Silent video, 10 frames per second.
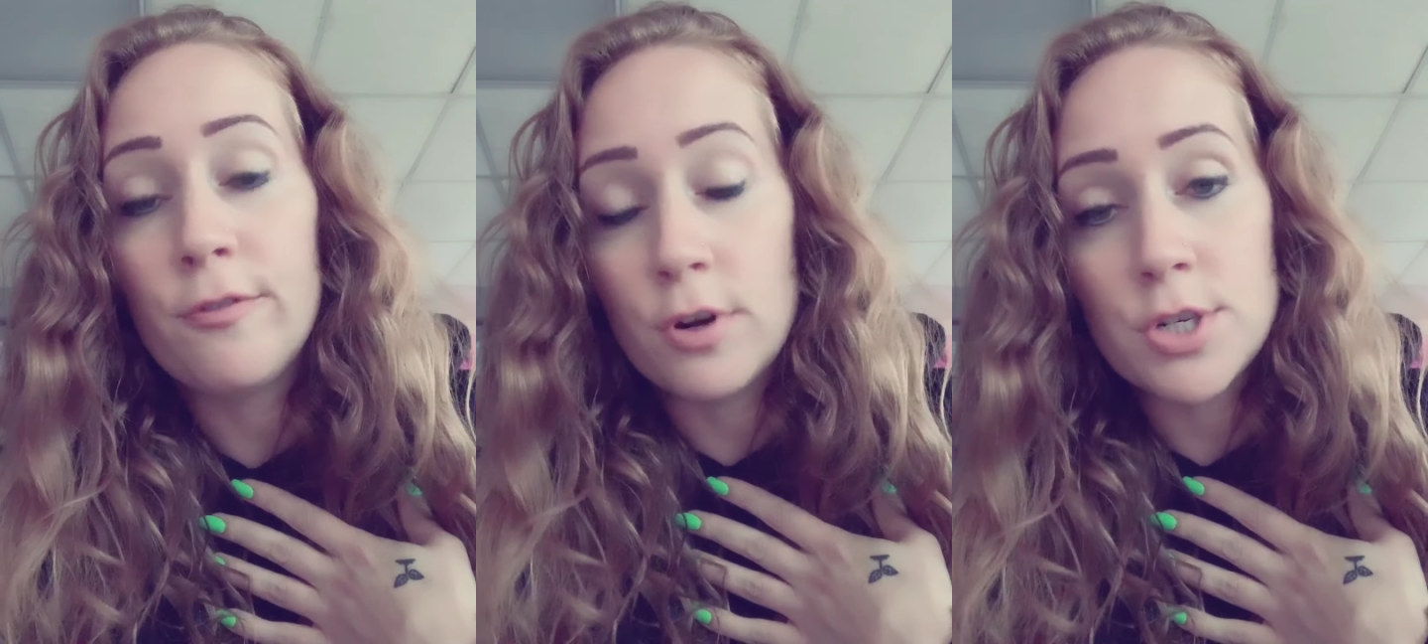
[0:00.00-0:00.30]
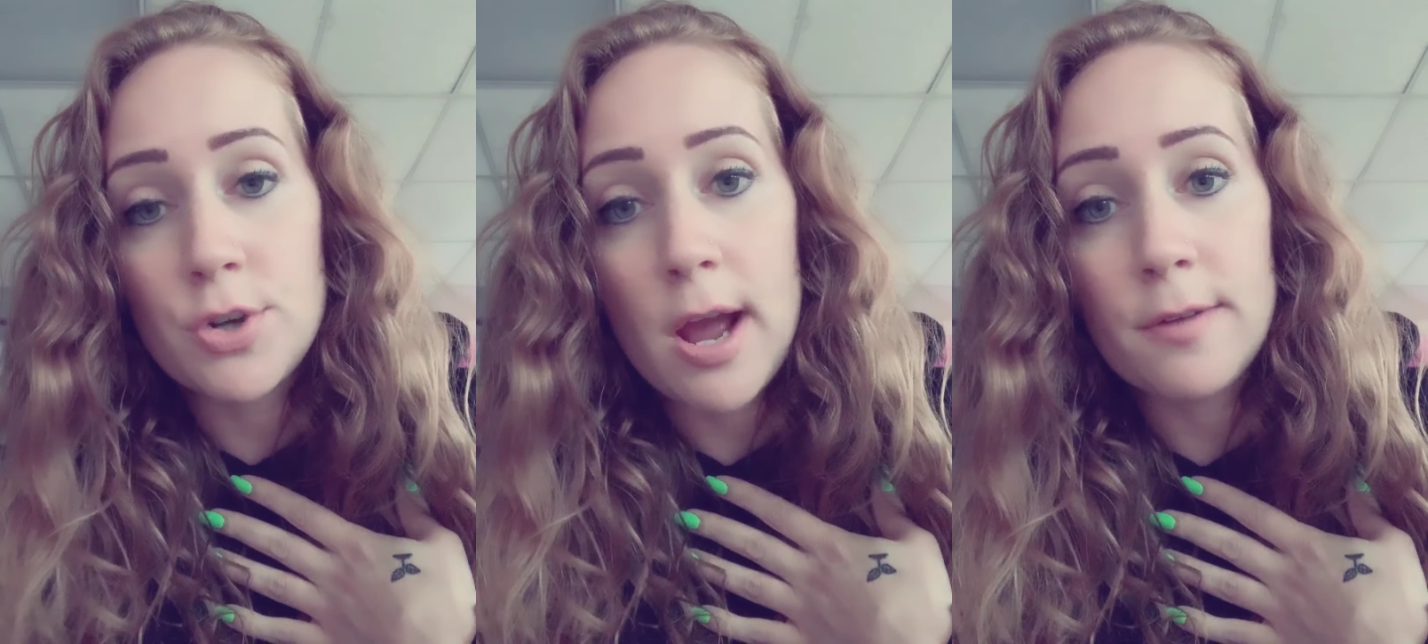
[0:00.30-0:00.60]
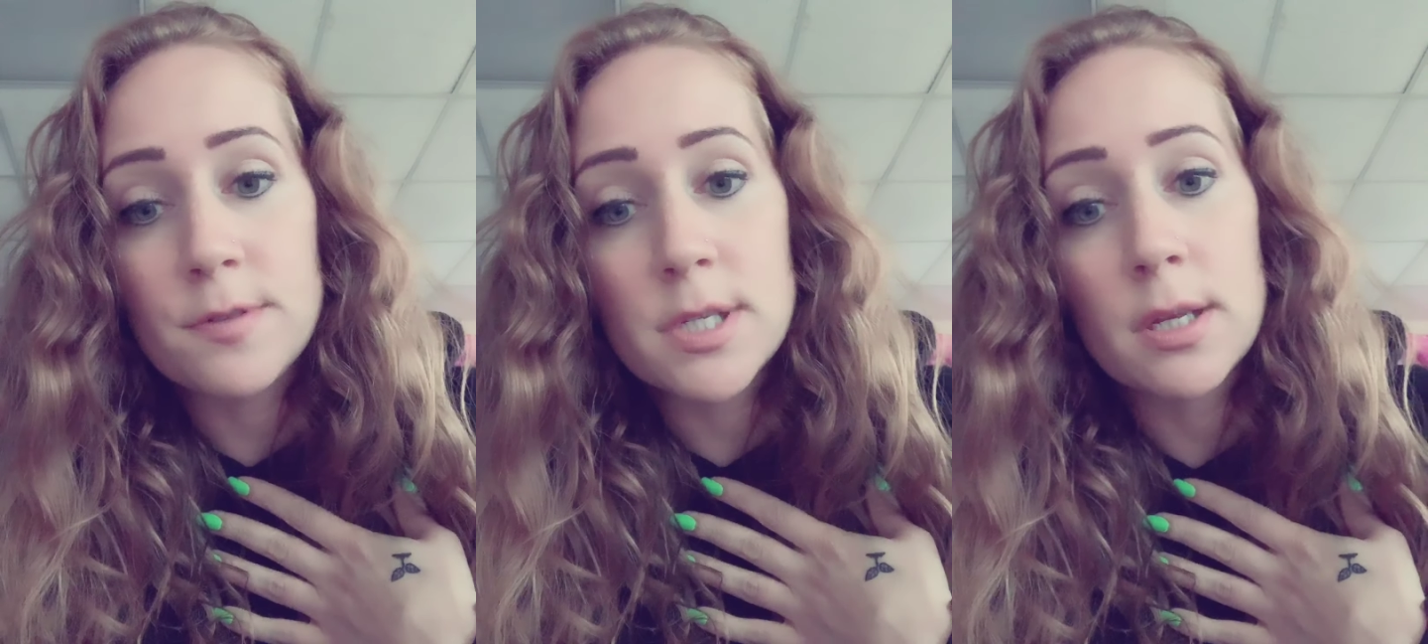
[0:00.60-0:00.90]
first
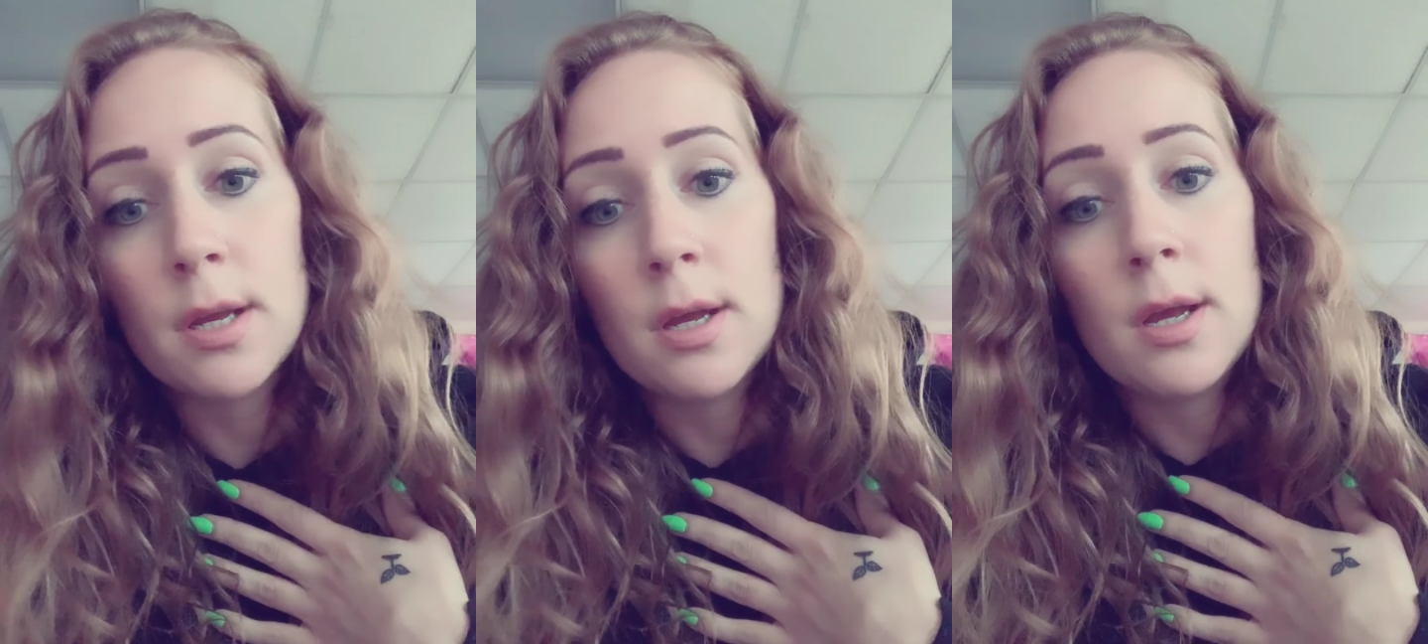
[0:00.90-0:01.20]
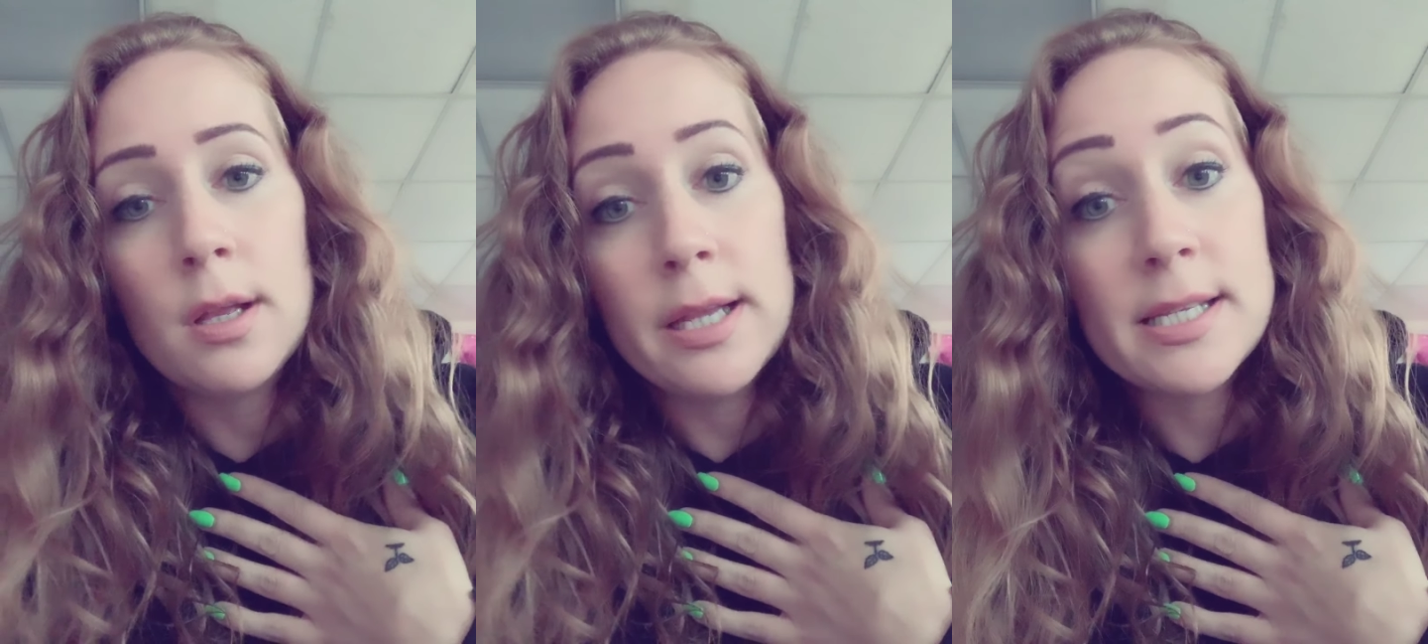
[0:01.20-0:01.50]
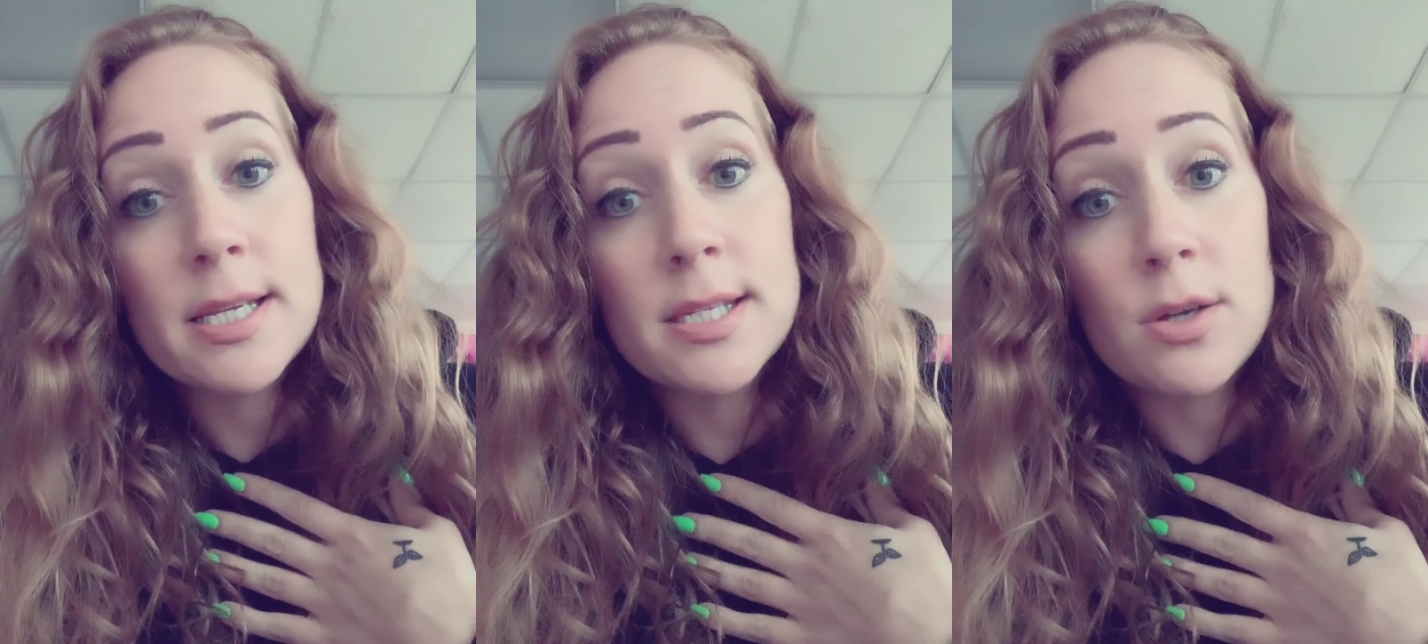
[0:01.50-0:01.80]
draft. Let's
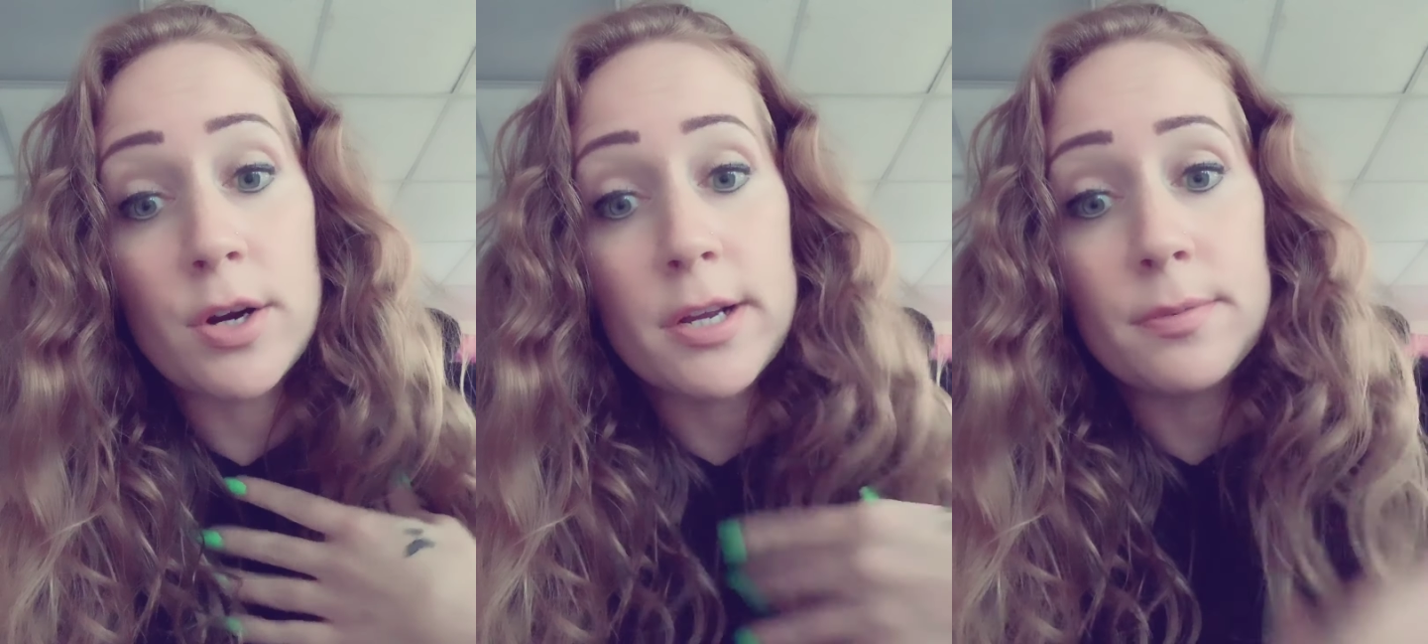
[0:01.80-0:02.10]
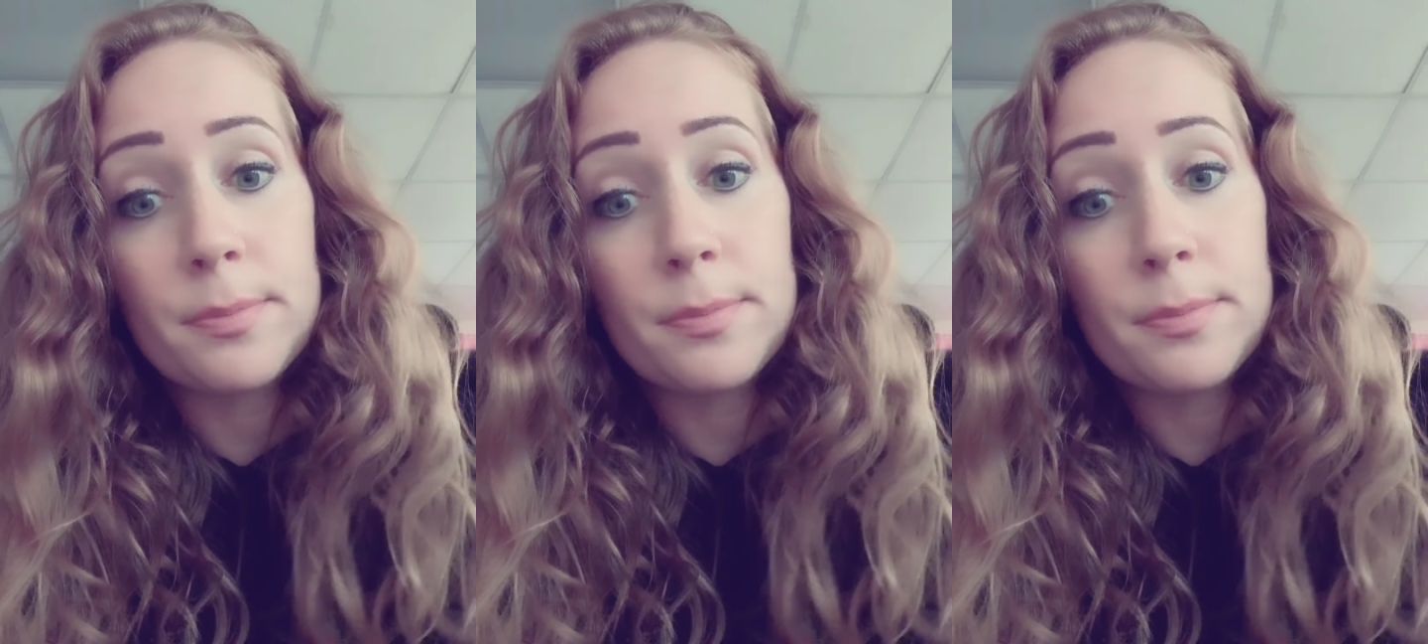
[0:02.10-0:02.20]
get started.